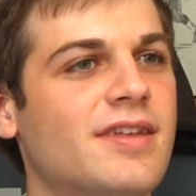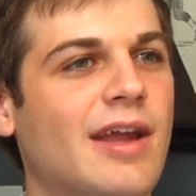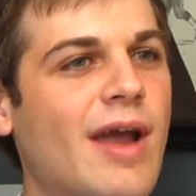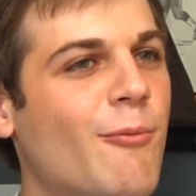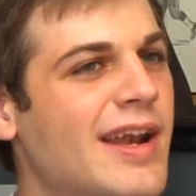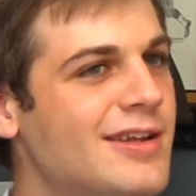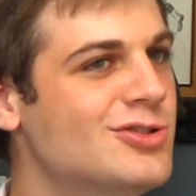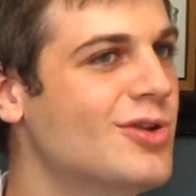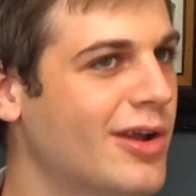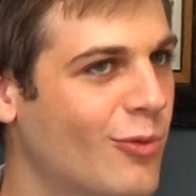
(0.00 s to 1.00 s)
like? When did you
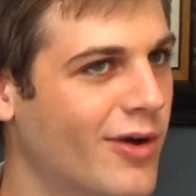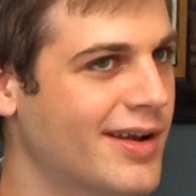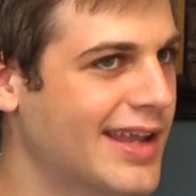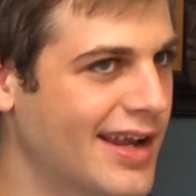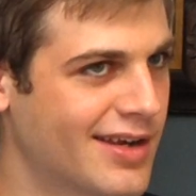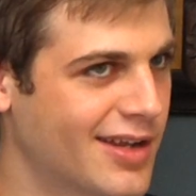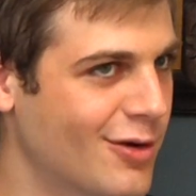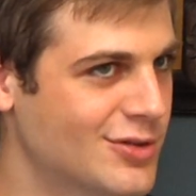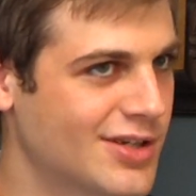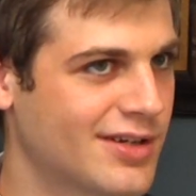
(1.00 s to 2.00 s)
know you wanted to get into
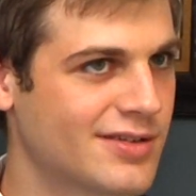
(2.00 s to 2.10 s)
coaching?